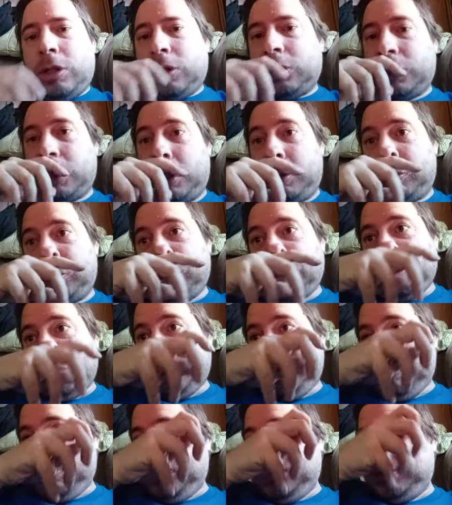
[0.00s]
So,
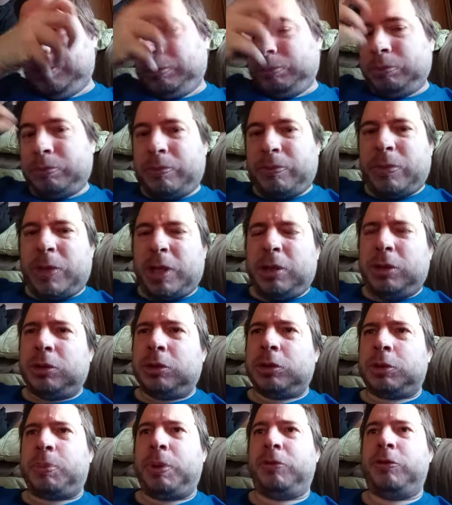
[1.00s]

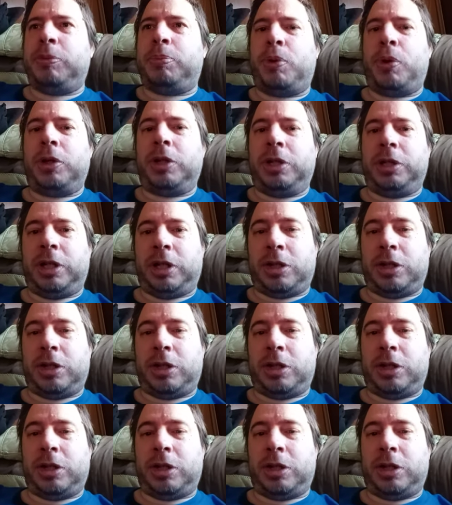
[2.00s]
it's been reported